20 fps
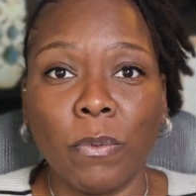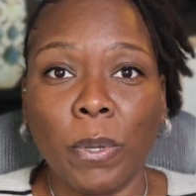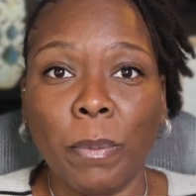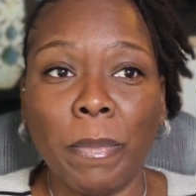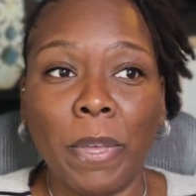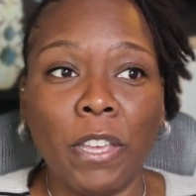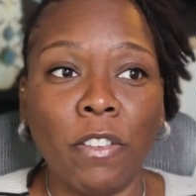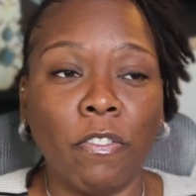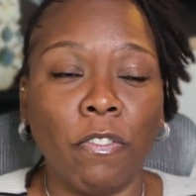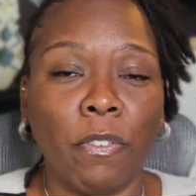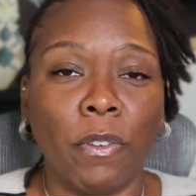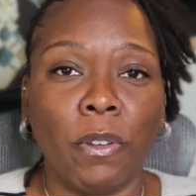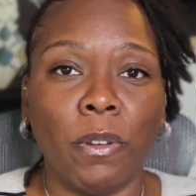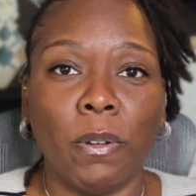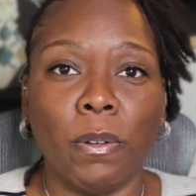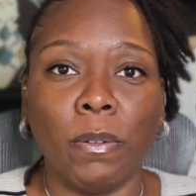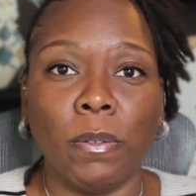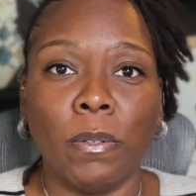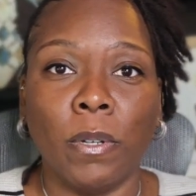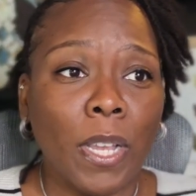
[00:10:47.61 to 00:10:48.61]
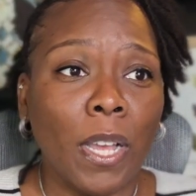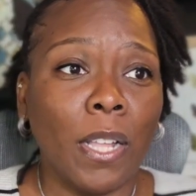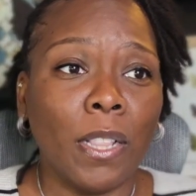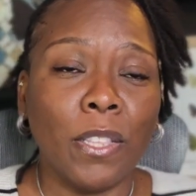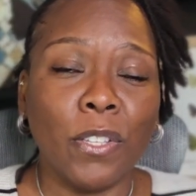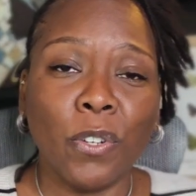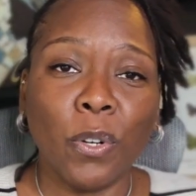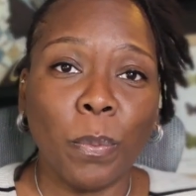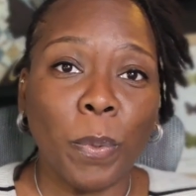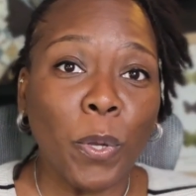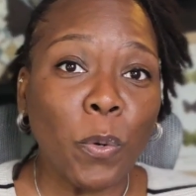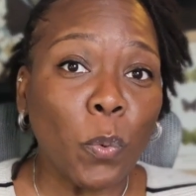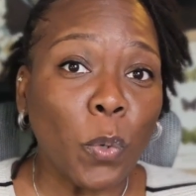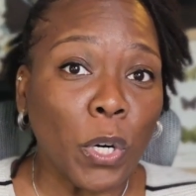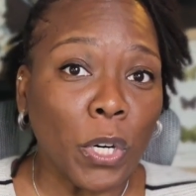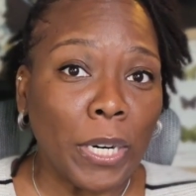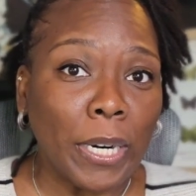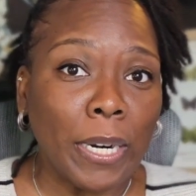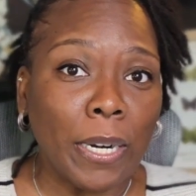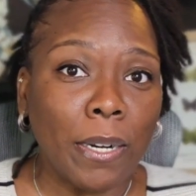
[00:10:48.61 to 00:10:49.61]
We may feel a little bit
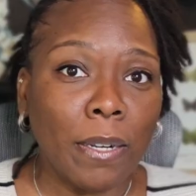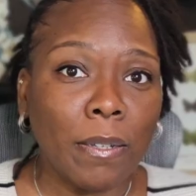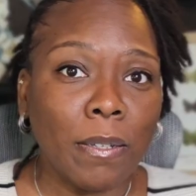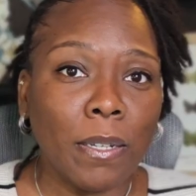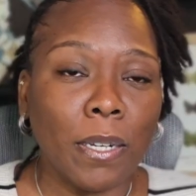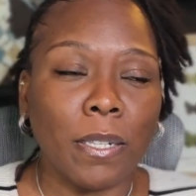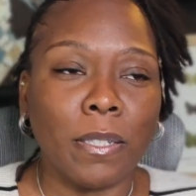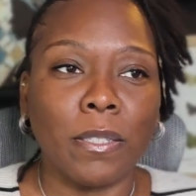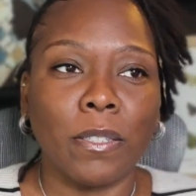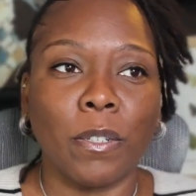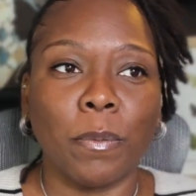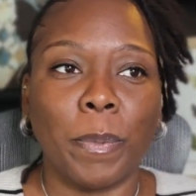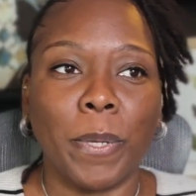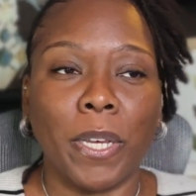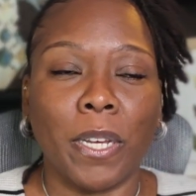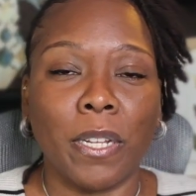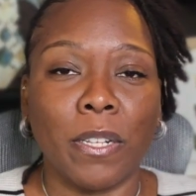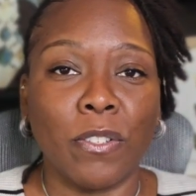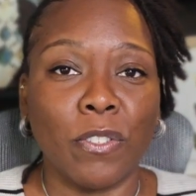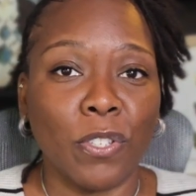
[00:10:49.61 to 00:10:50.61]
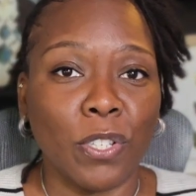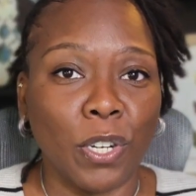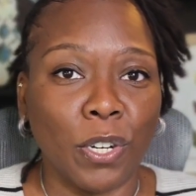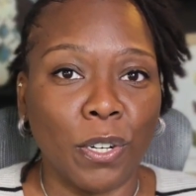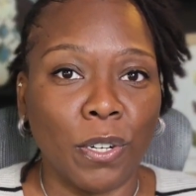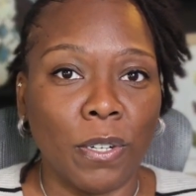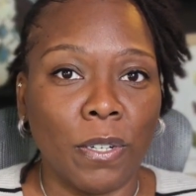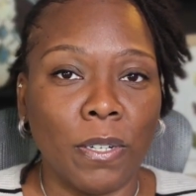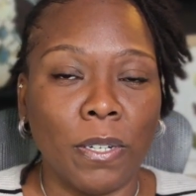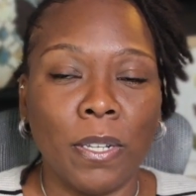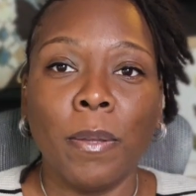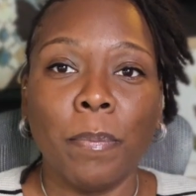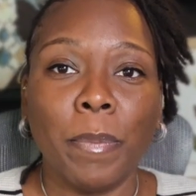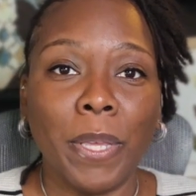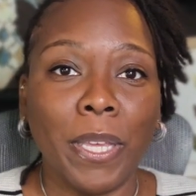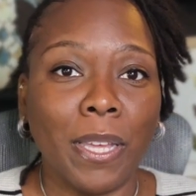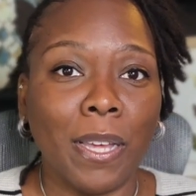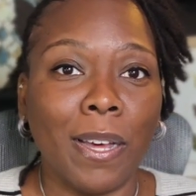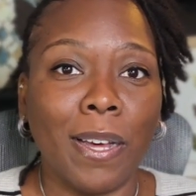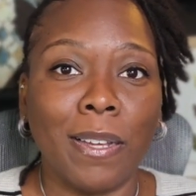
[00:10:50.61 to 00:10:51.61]
worried, a little bit concerned
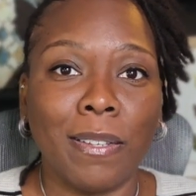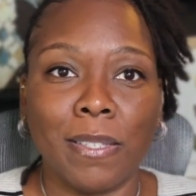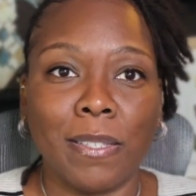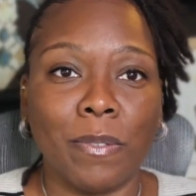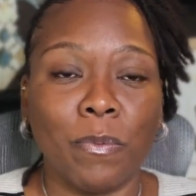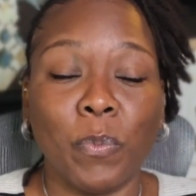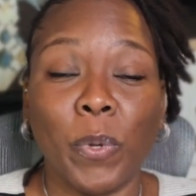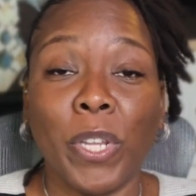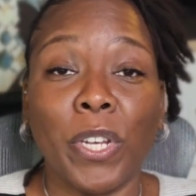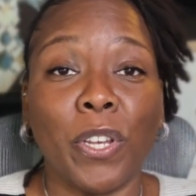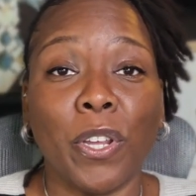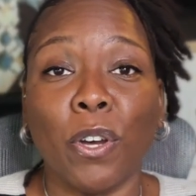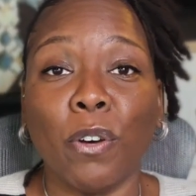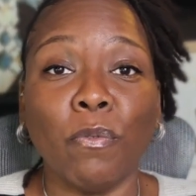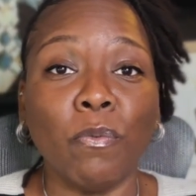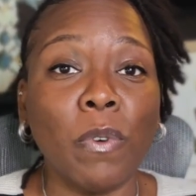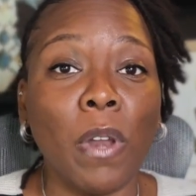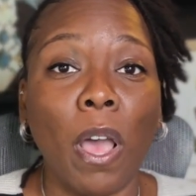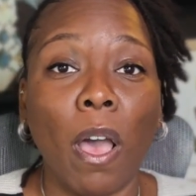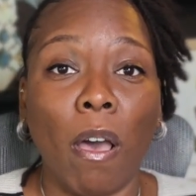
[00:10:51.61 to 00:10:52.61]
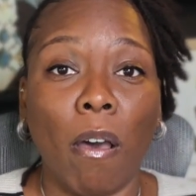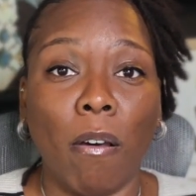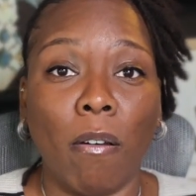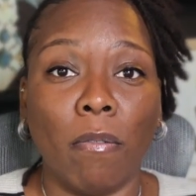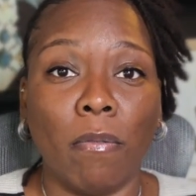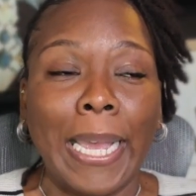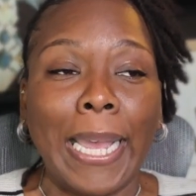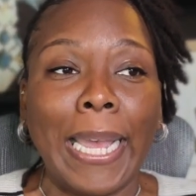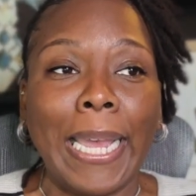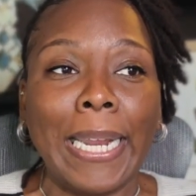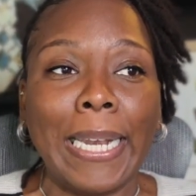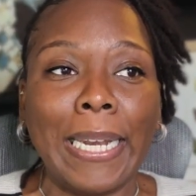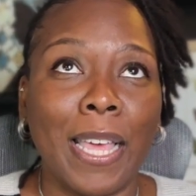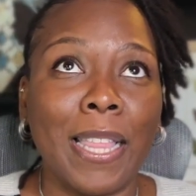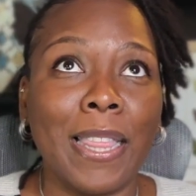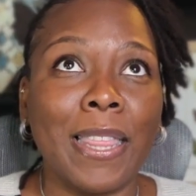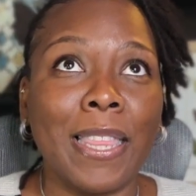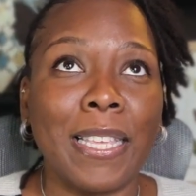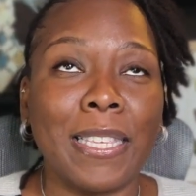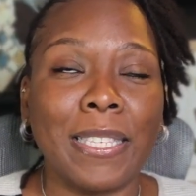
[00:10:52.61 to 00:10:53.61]
because we don't know. And
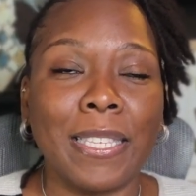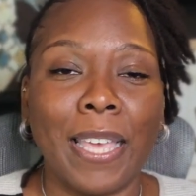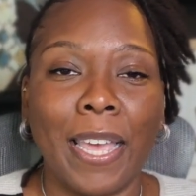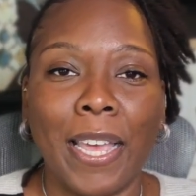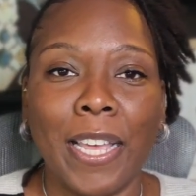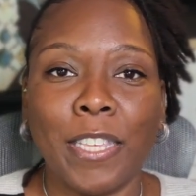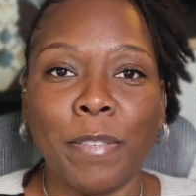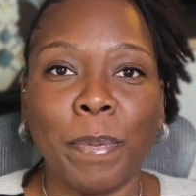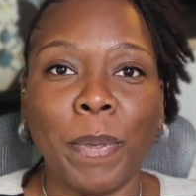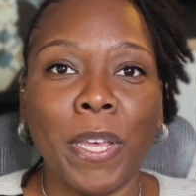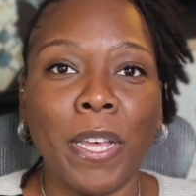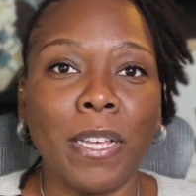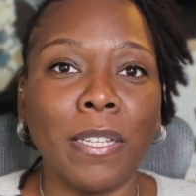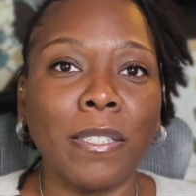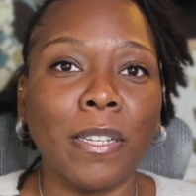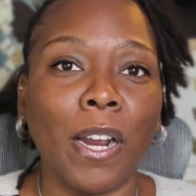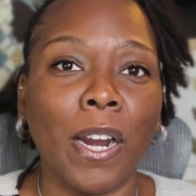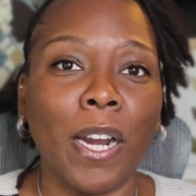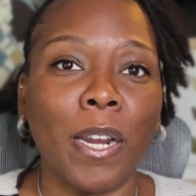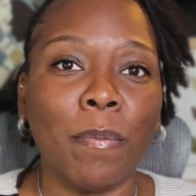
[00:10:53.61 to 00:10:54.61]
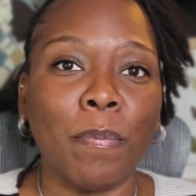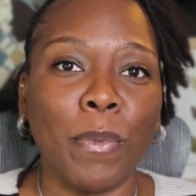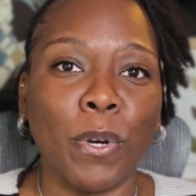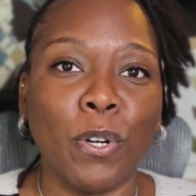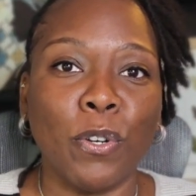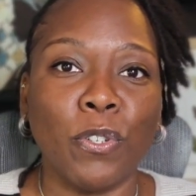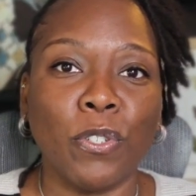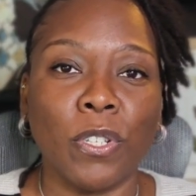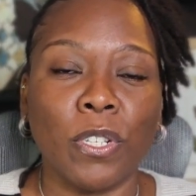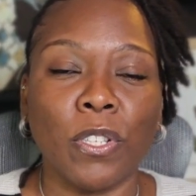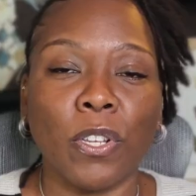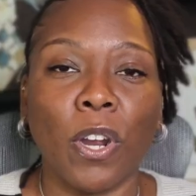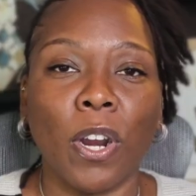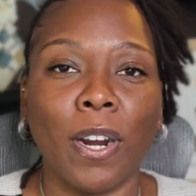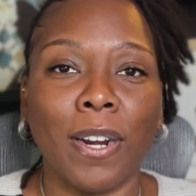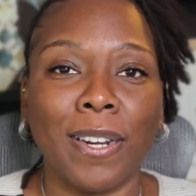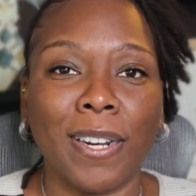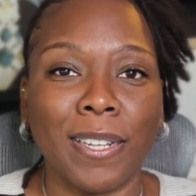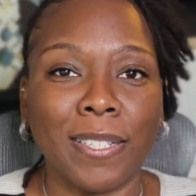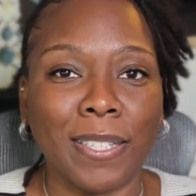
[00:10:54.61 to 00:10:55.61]
in this case, because our emotions
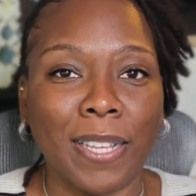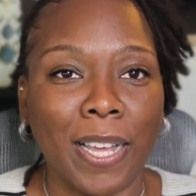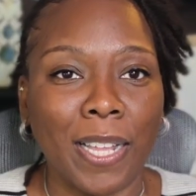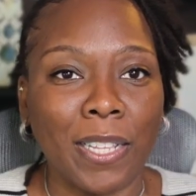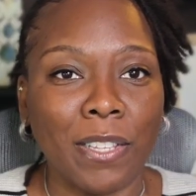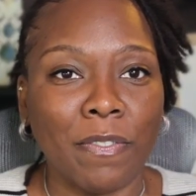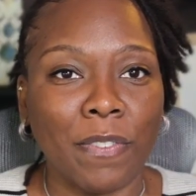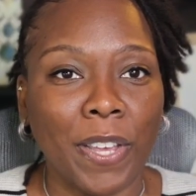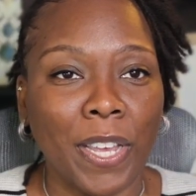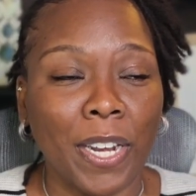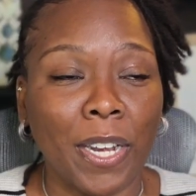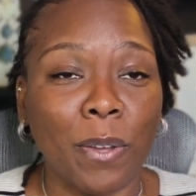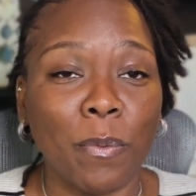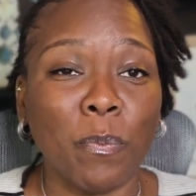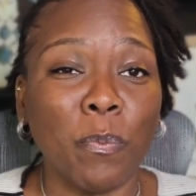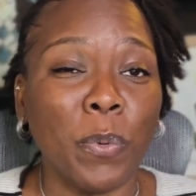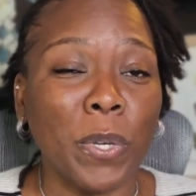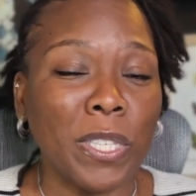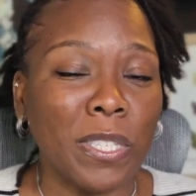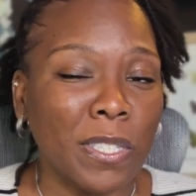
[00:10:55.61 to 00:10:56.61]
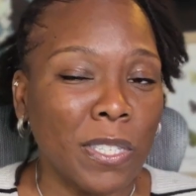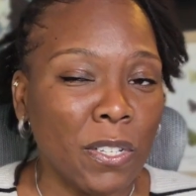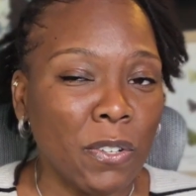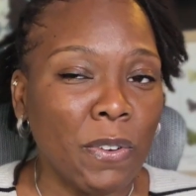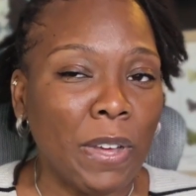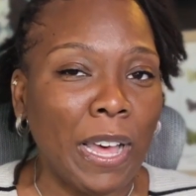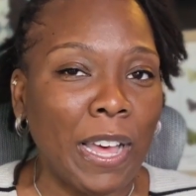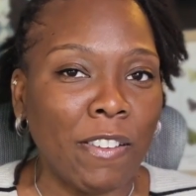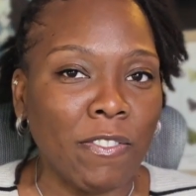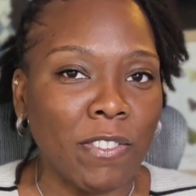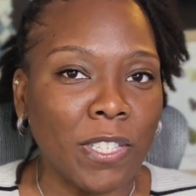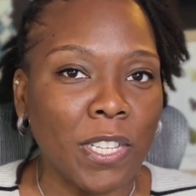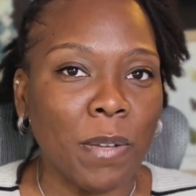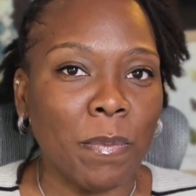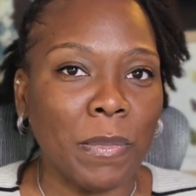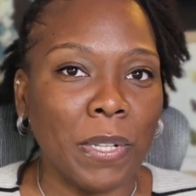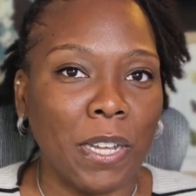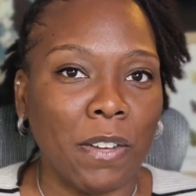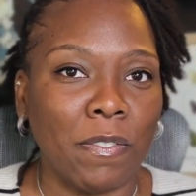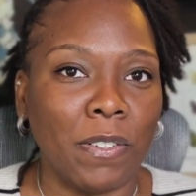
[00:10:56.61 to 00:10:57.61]
aren't as elevated, we still have
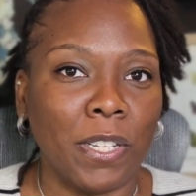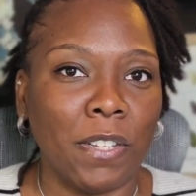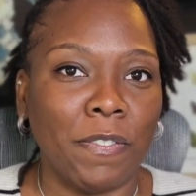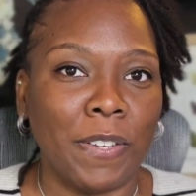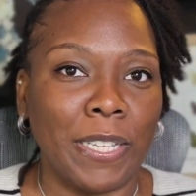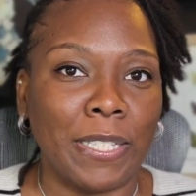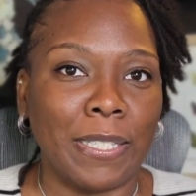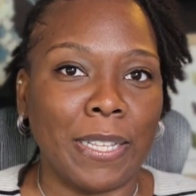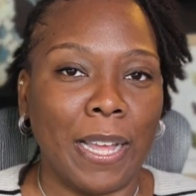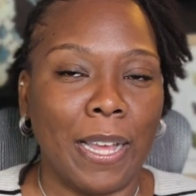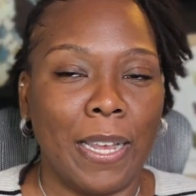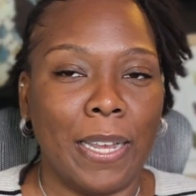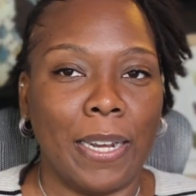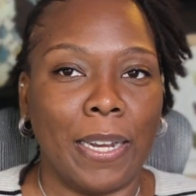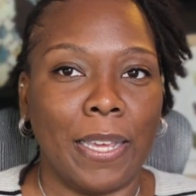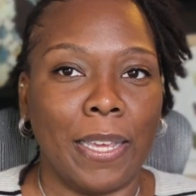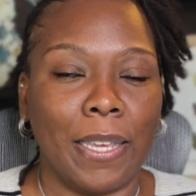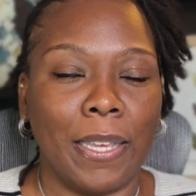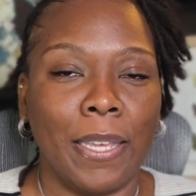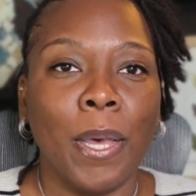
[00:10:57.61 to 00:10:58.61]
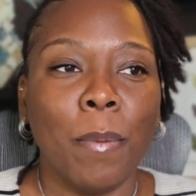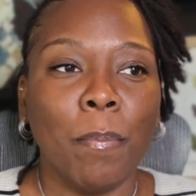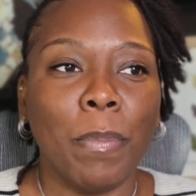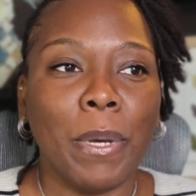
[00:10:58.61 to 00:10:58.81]
some level of anxiety.